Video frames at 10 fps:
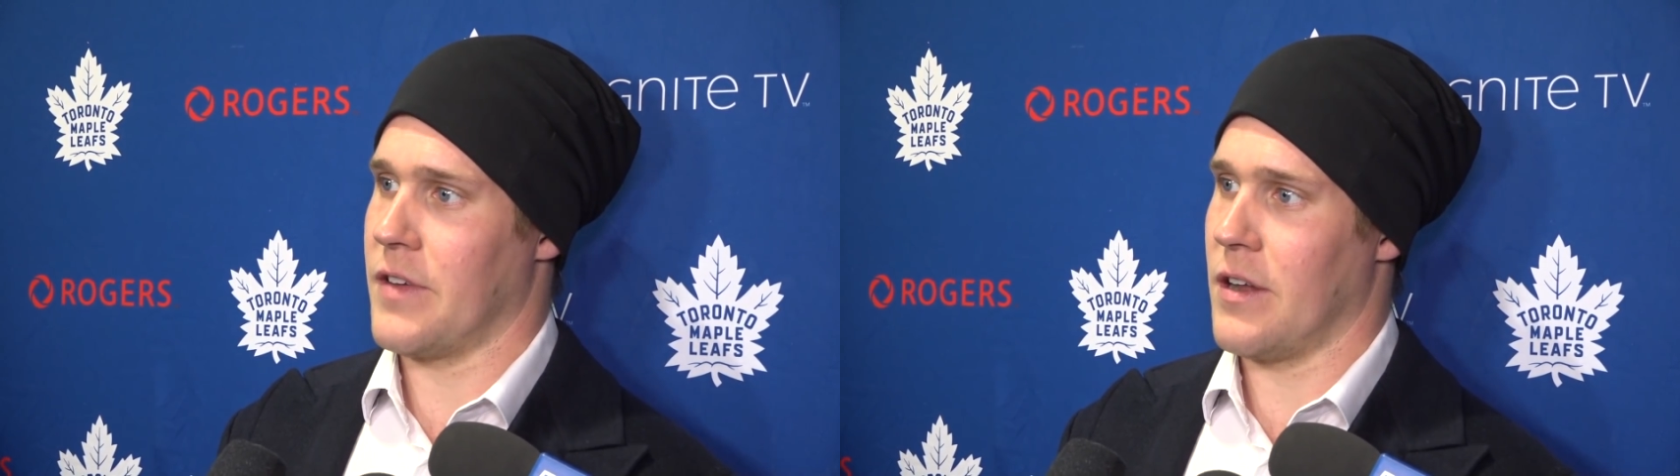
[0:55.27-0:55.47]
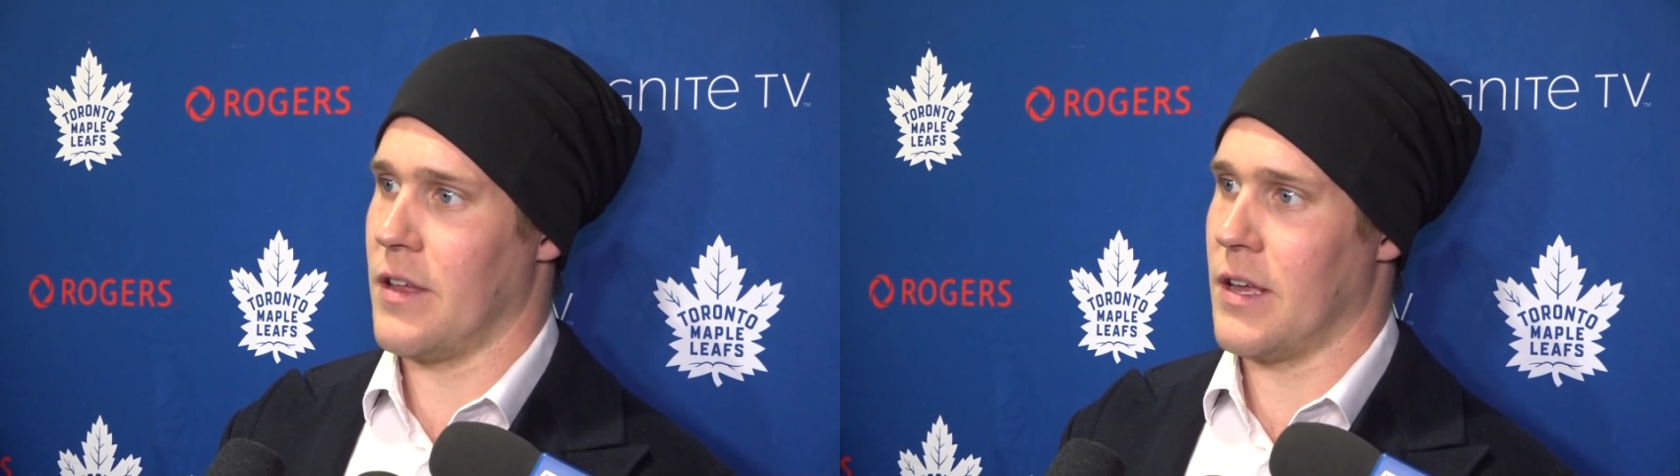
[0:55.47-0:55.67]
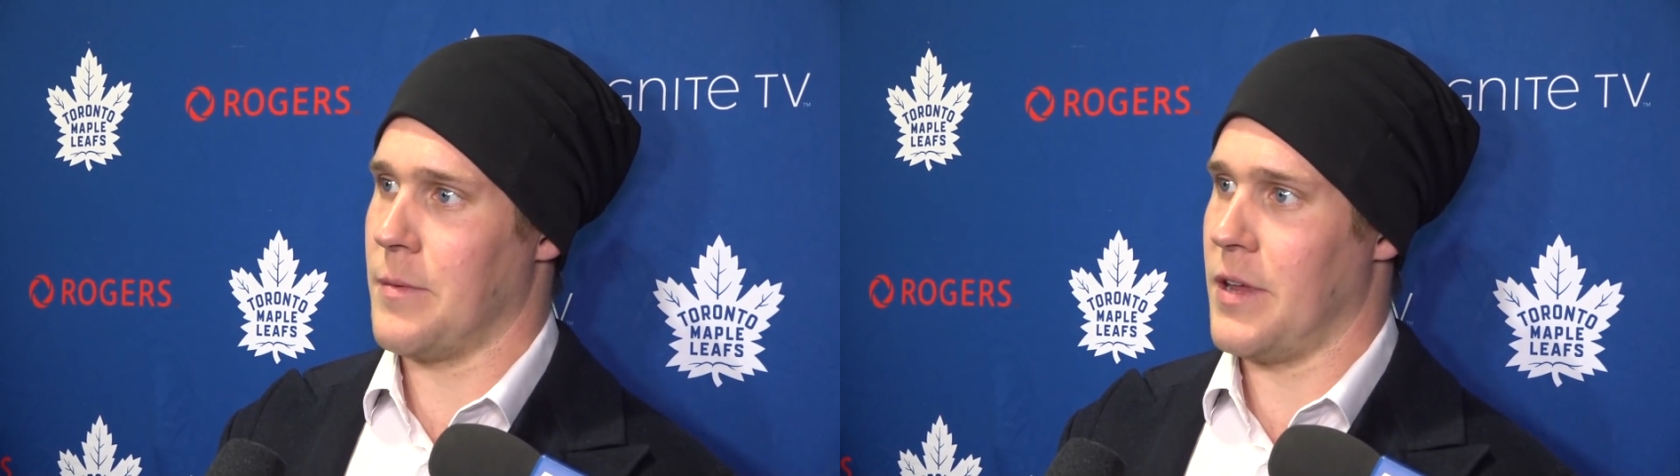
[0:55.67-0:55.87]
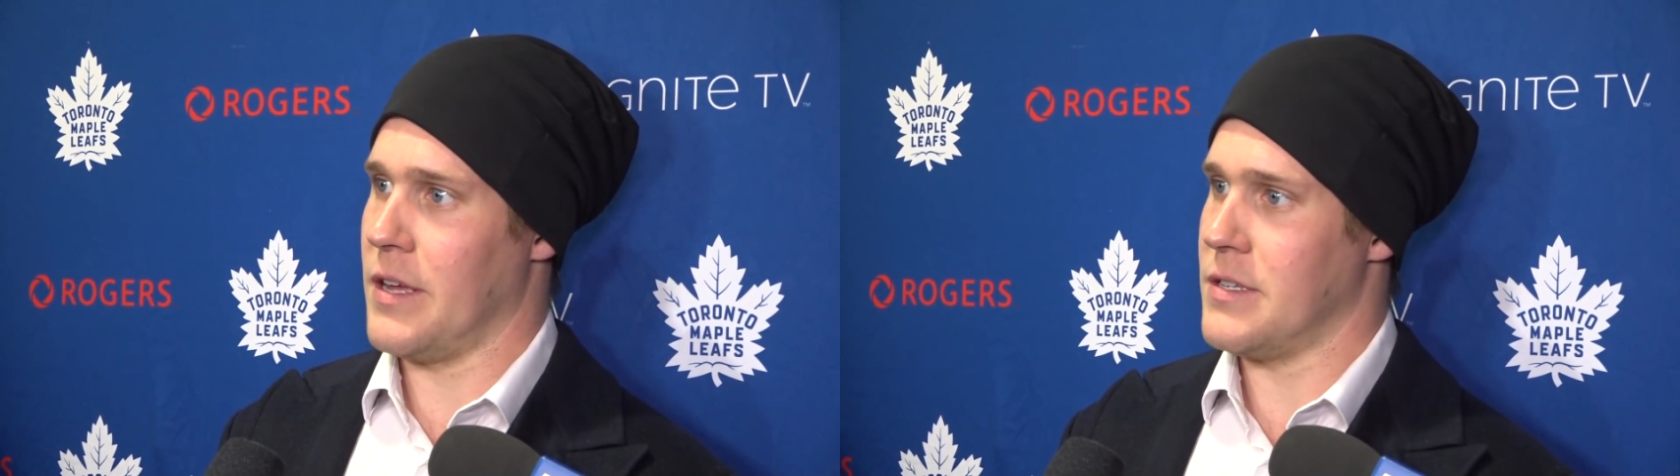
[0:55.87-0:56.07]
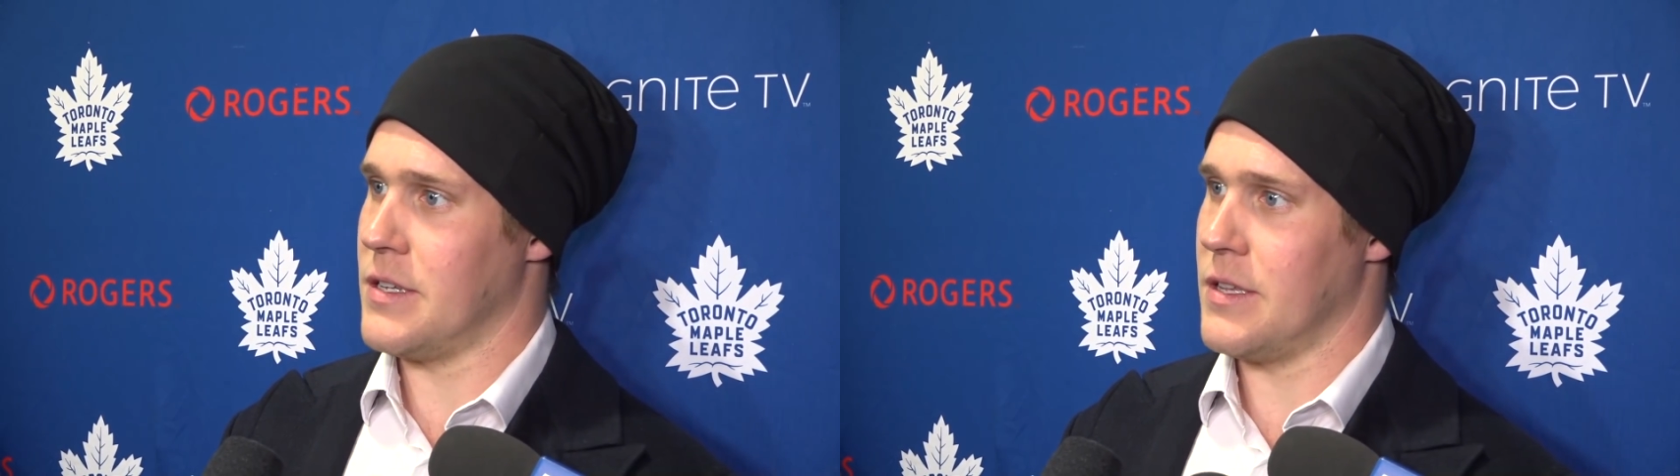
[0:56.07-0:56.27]
kind of like him and
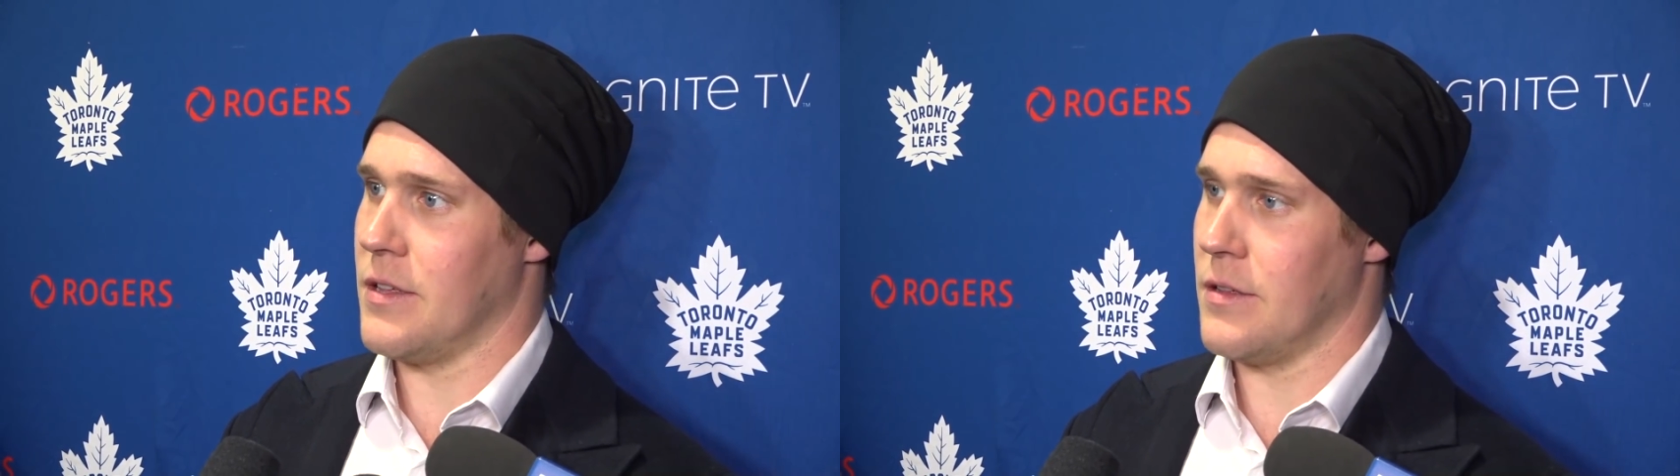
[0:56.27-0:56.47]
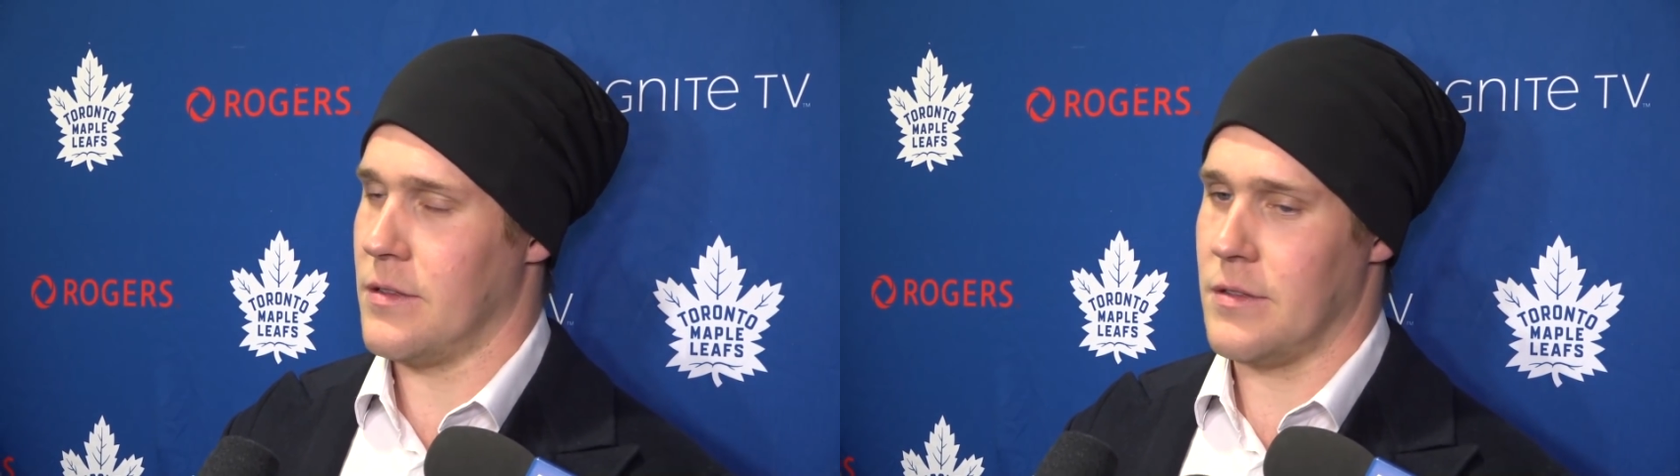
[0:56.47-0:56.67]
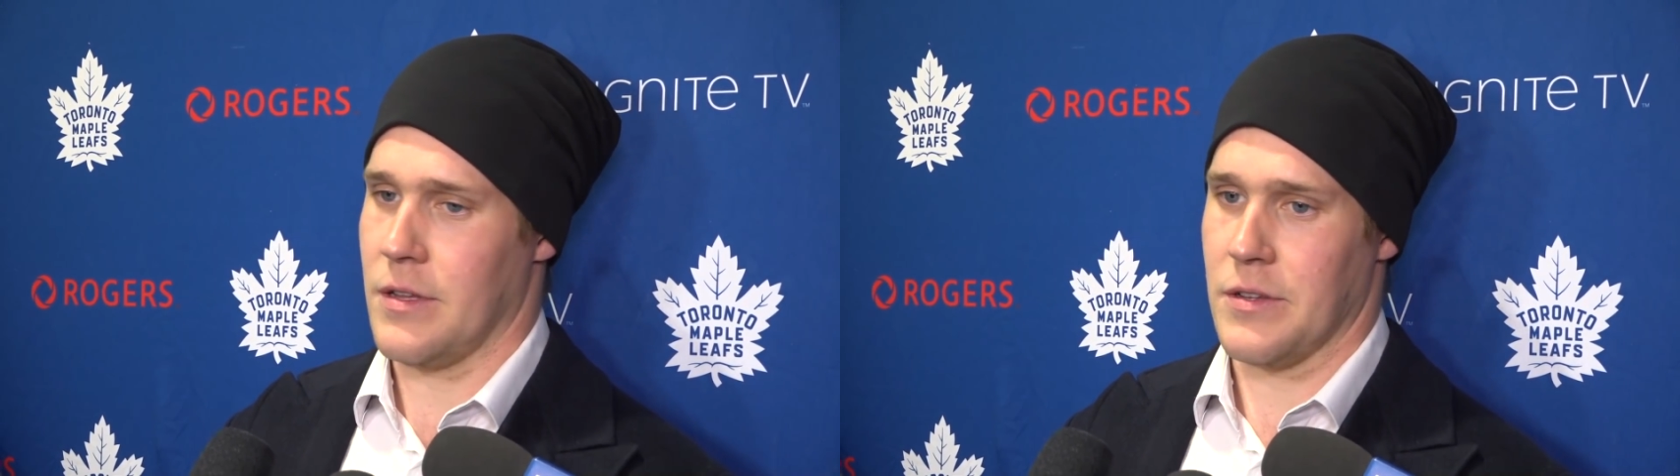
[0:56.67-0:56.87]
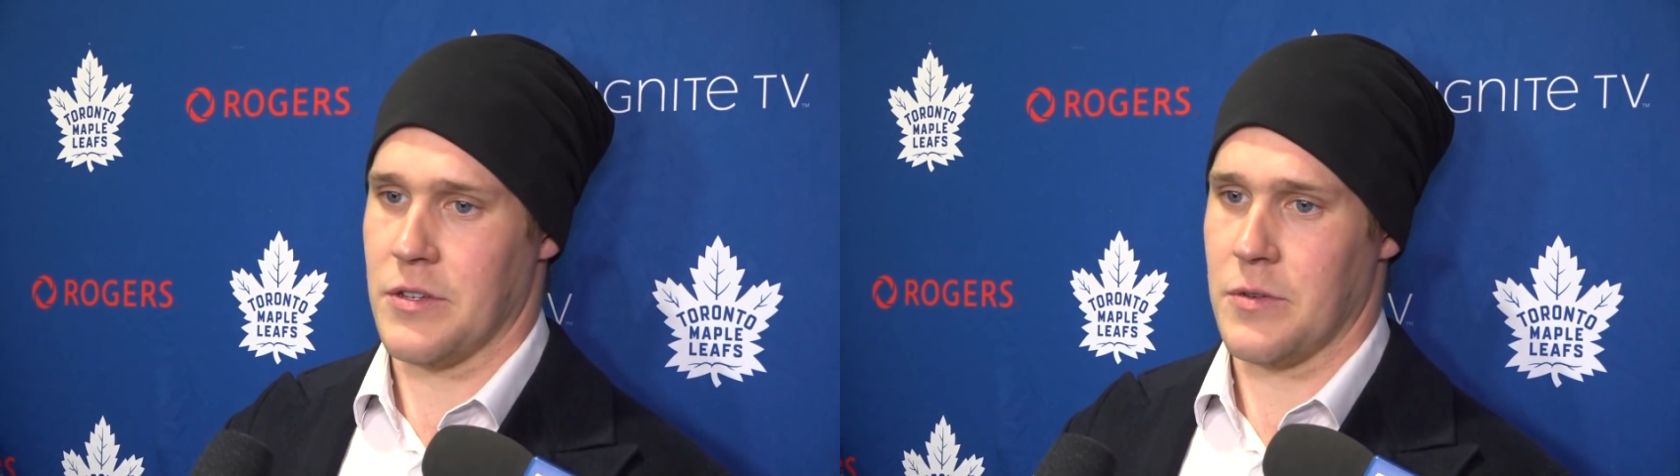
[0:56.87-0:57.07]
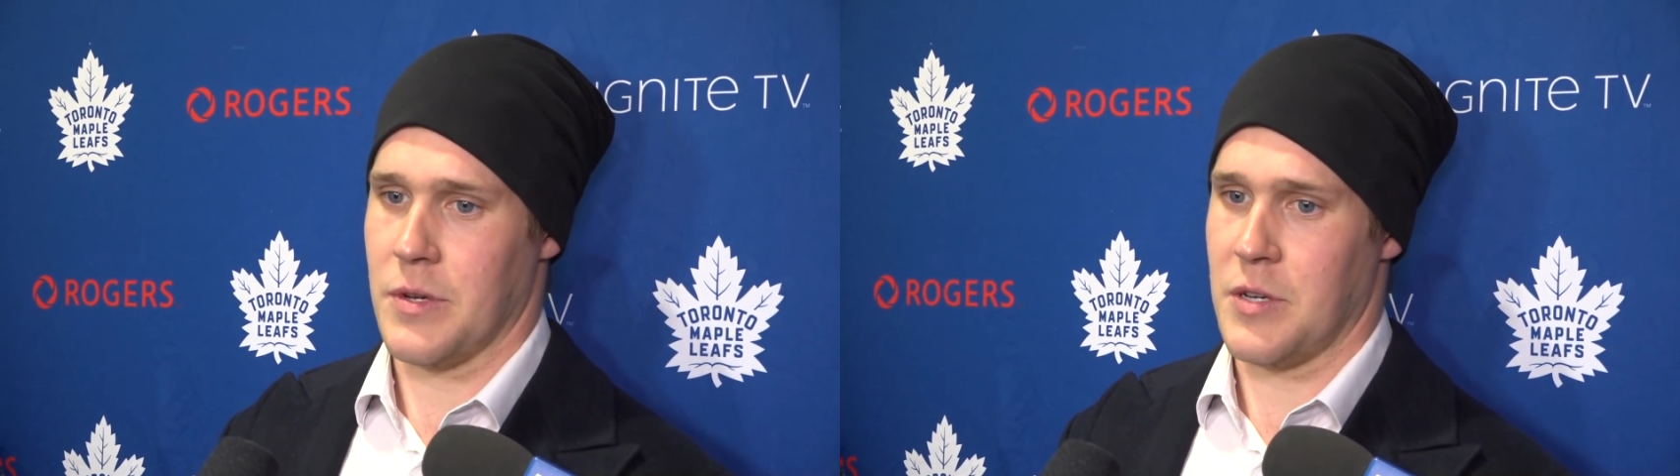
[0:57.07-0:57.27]
Hainsey did, they'll
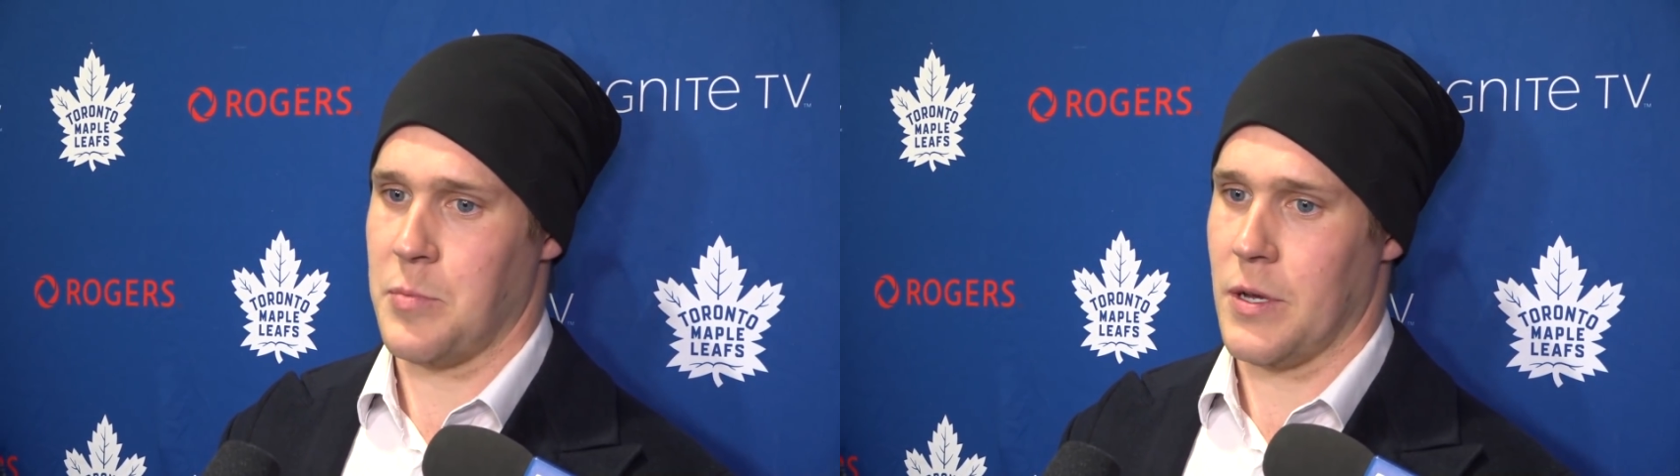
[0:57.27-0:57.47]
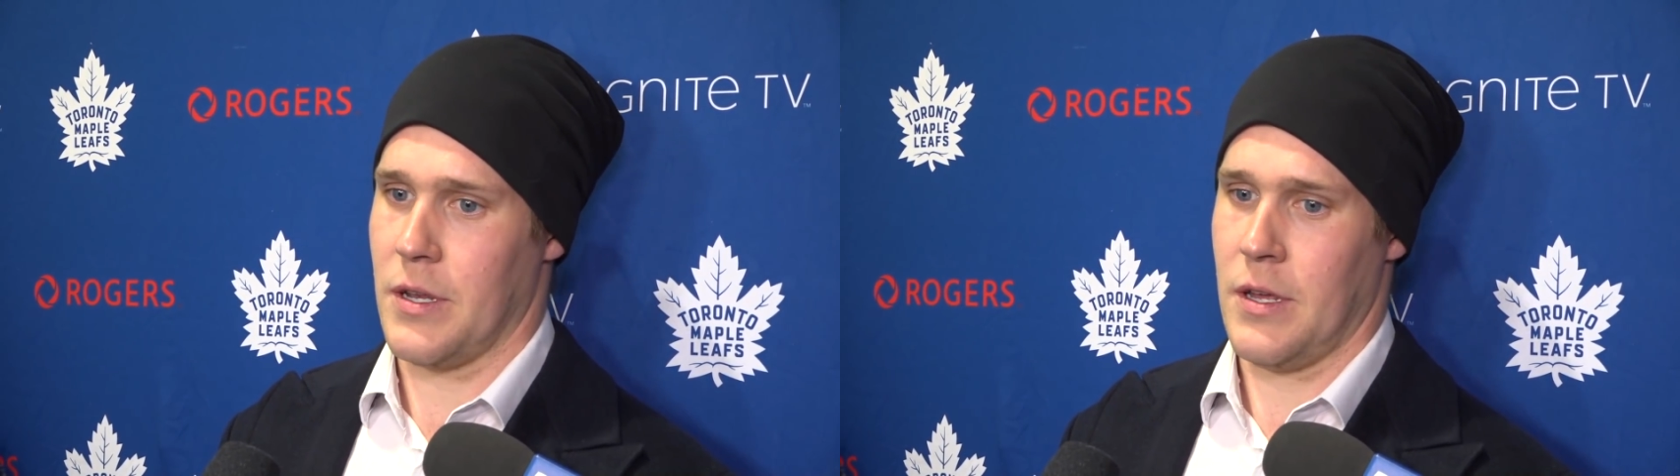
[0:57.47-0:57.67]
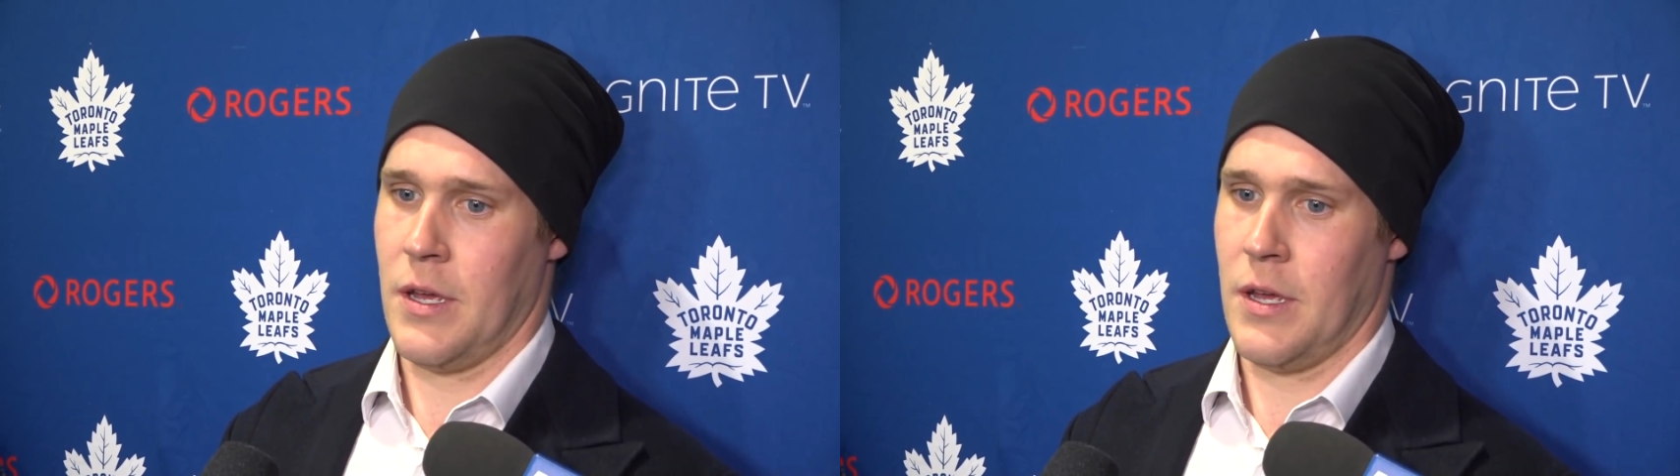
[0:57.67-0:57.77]
just switch. But